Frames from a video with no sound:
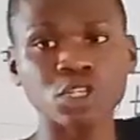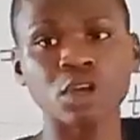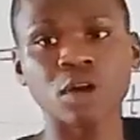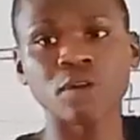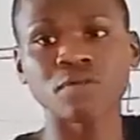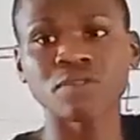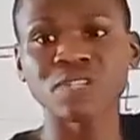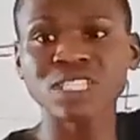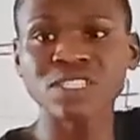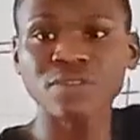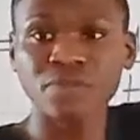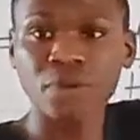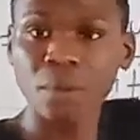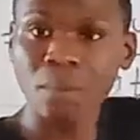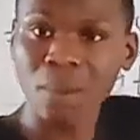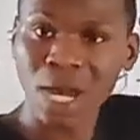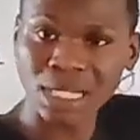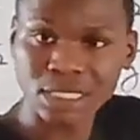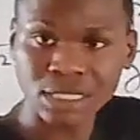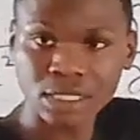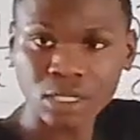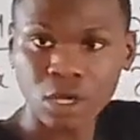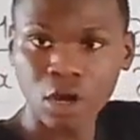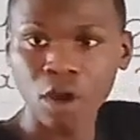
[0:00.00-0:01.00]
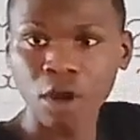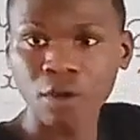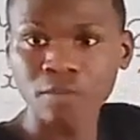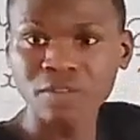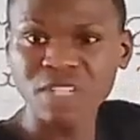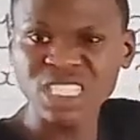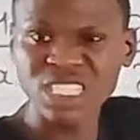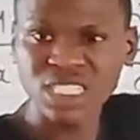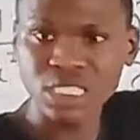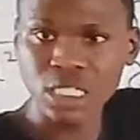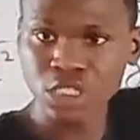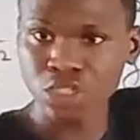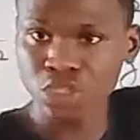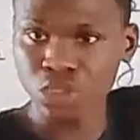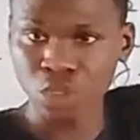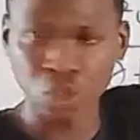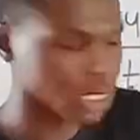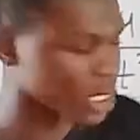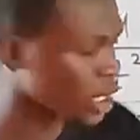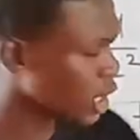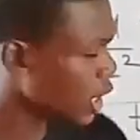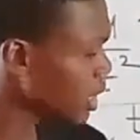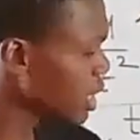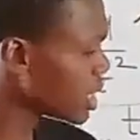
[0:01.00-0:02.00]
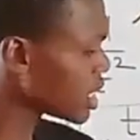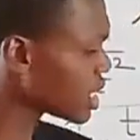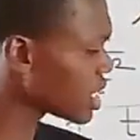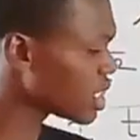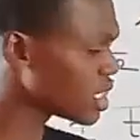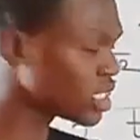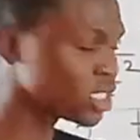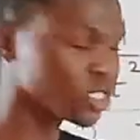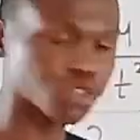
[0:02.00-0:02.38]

of this format, or of this nature, this is the